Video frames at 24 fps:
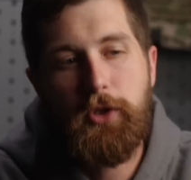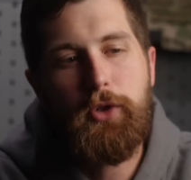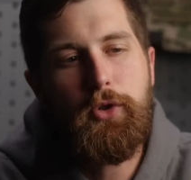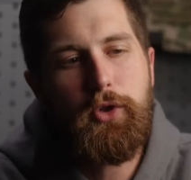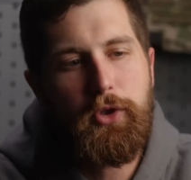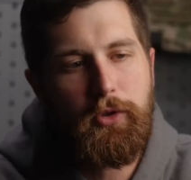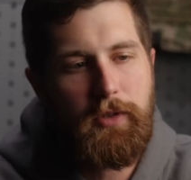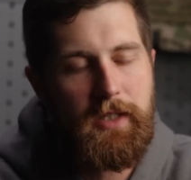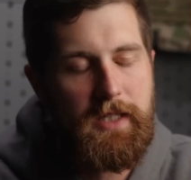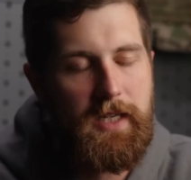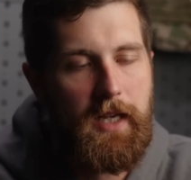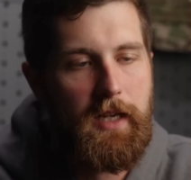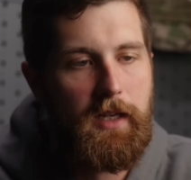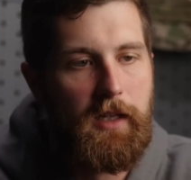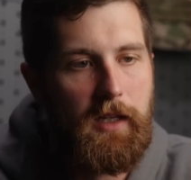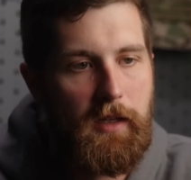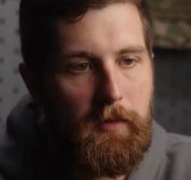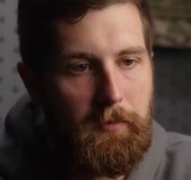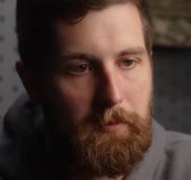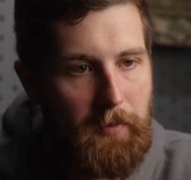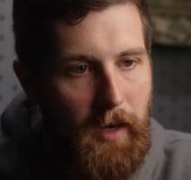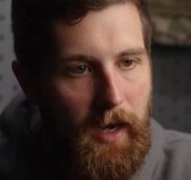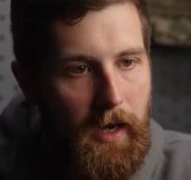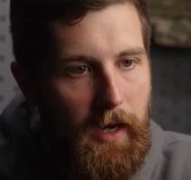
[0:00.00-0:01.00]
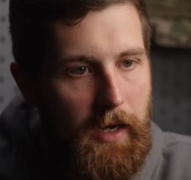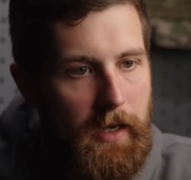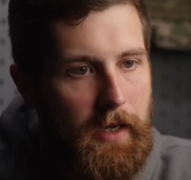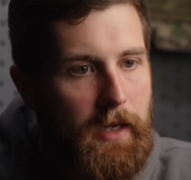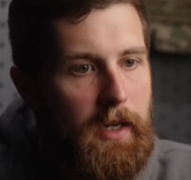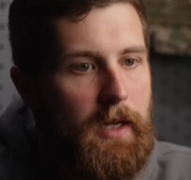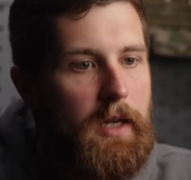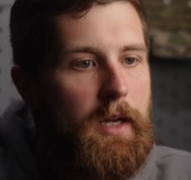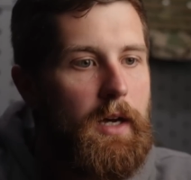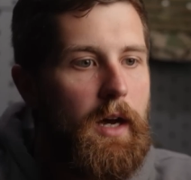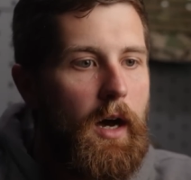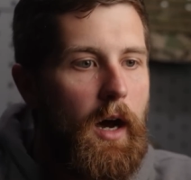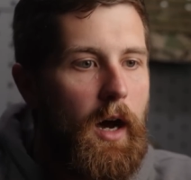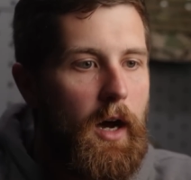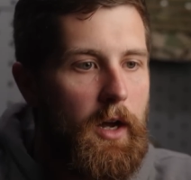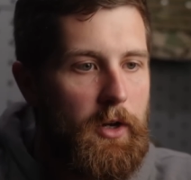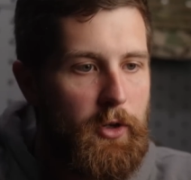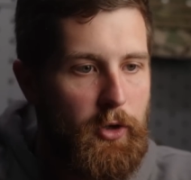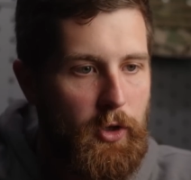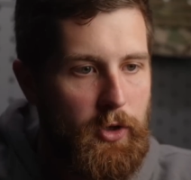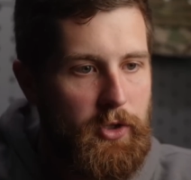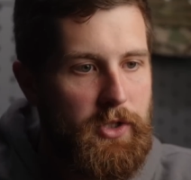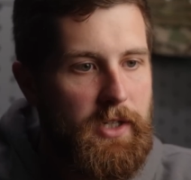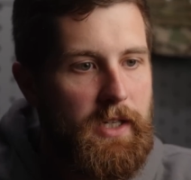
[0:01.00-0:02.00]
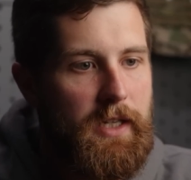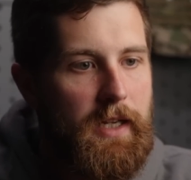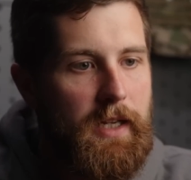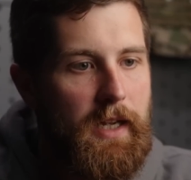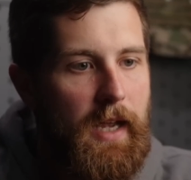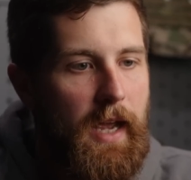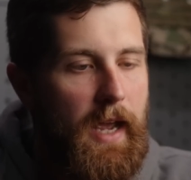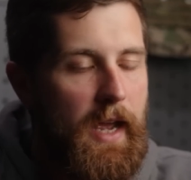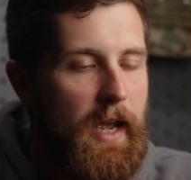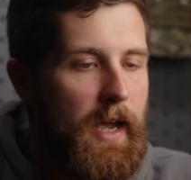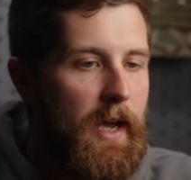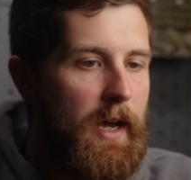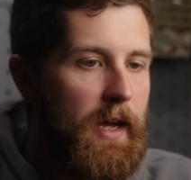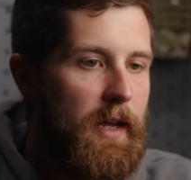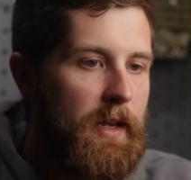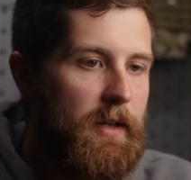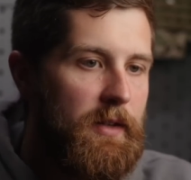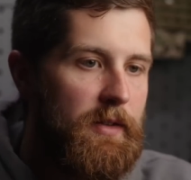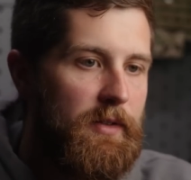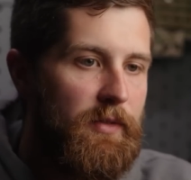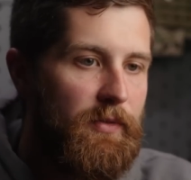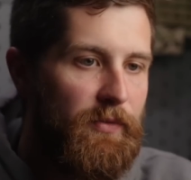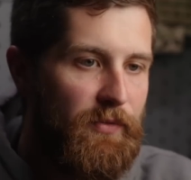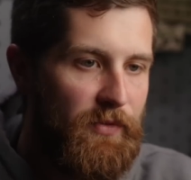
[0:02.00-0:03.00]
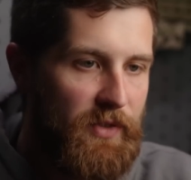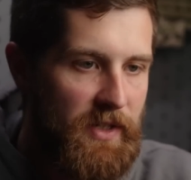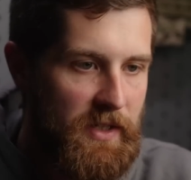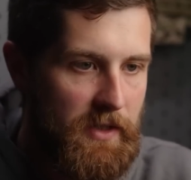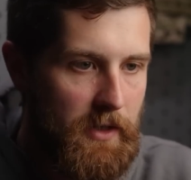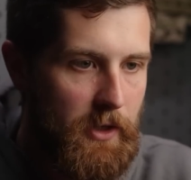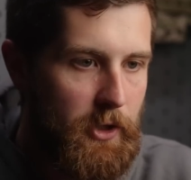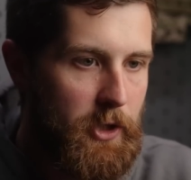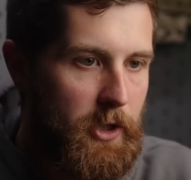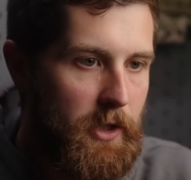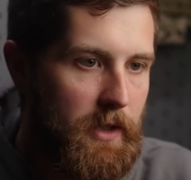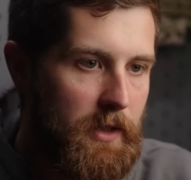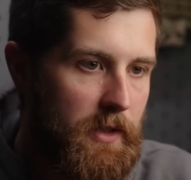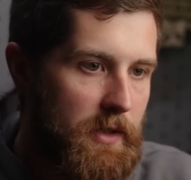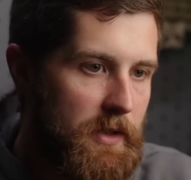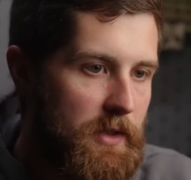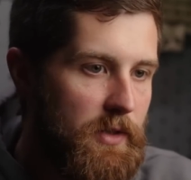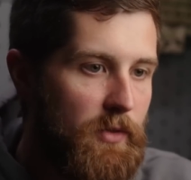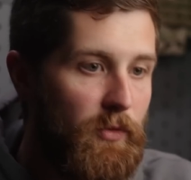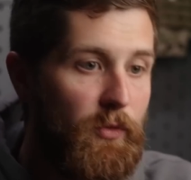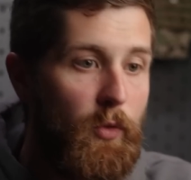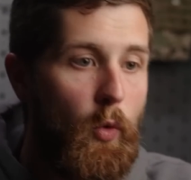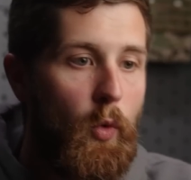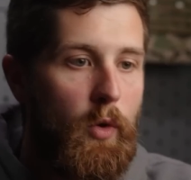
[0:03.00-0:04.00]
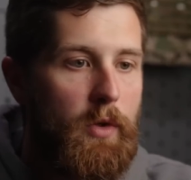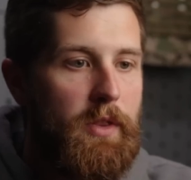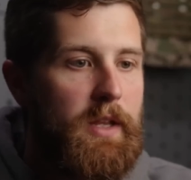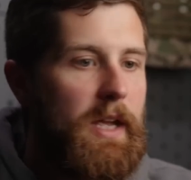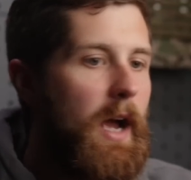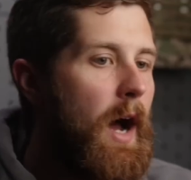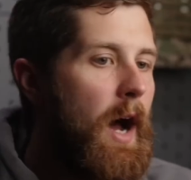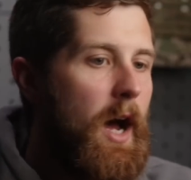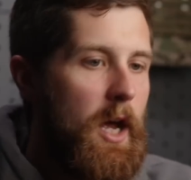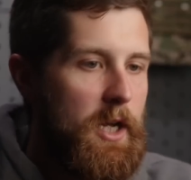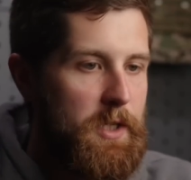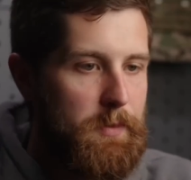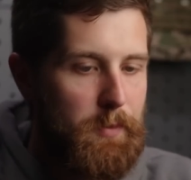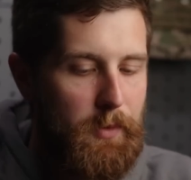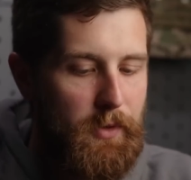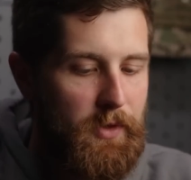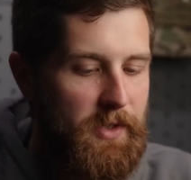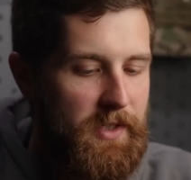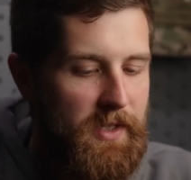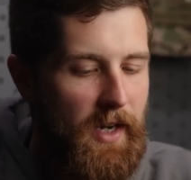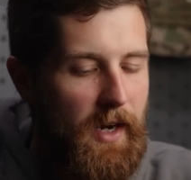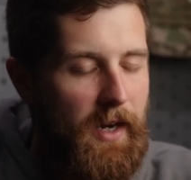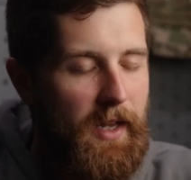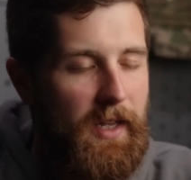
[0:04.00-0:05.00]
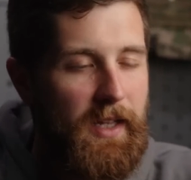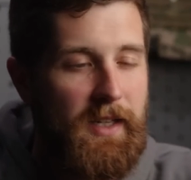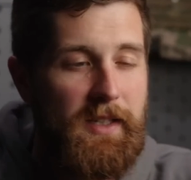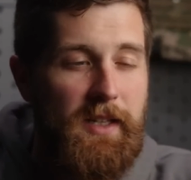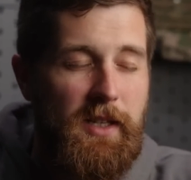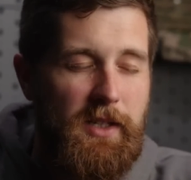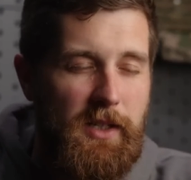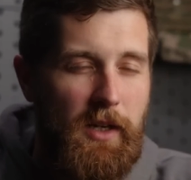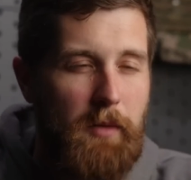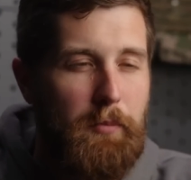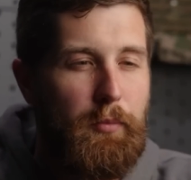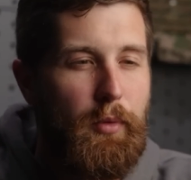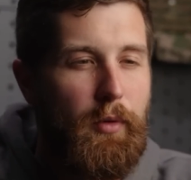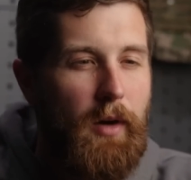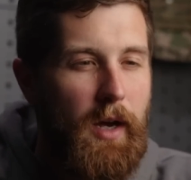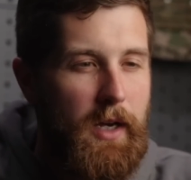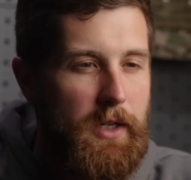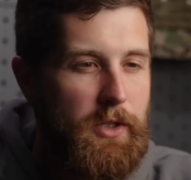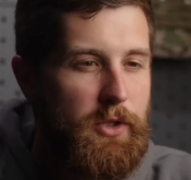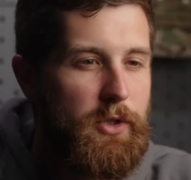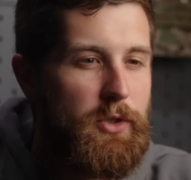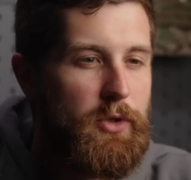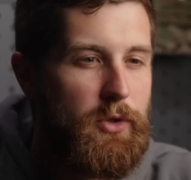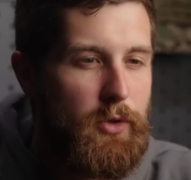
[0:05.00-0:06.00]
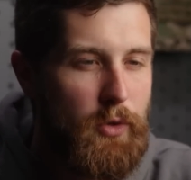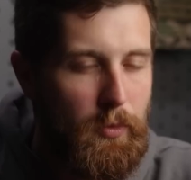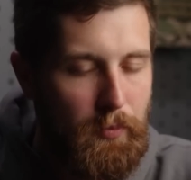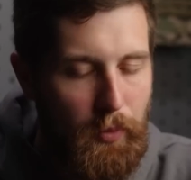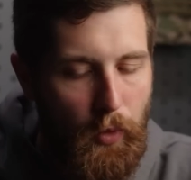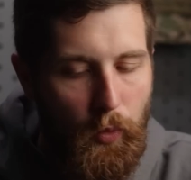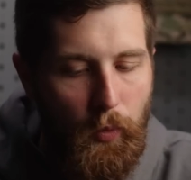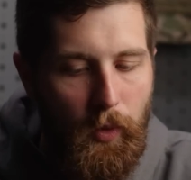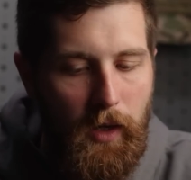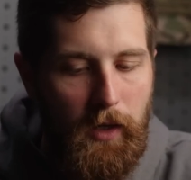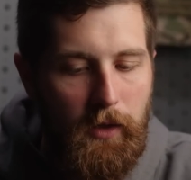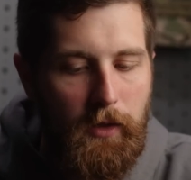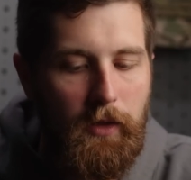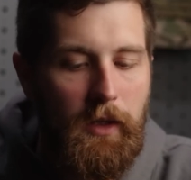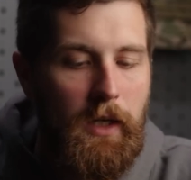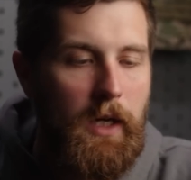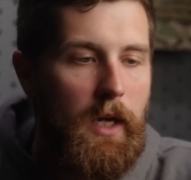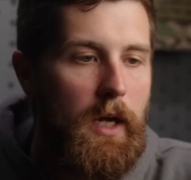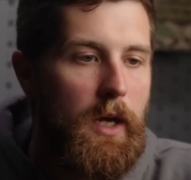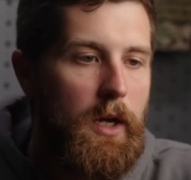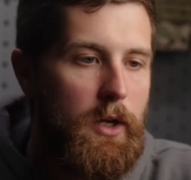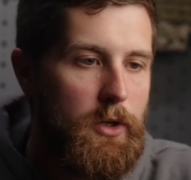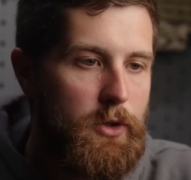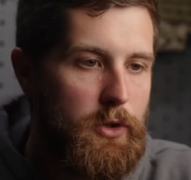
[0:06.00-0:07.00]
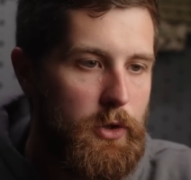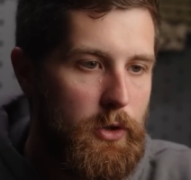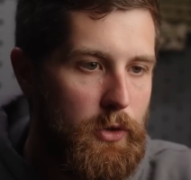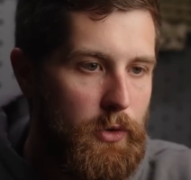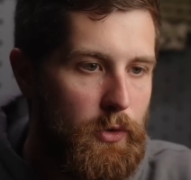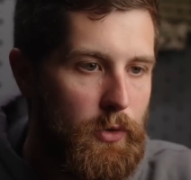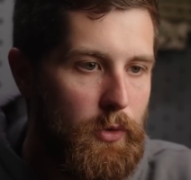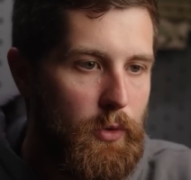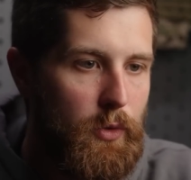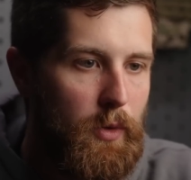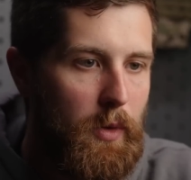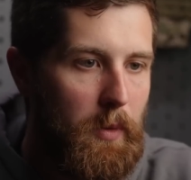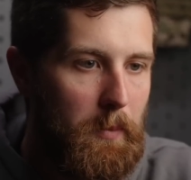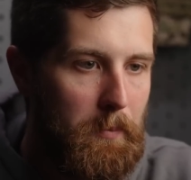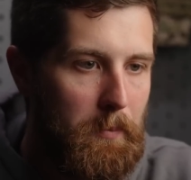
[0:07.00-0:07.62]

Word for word: usually taken by uh, nursing and physicians for the hospital setting. It doesn't apply super well to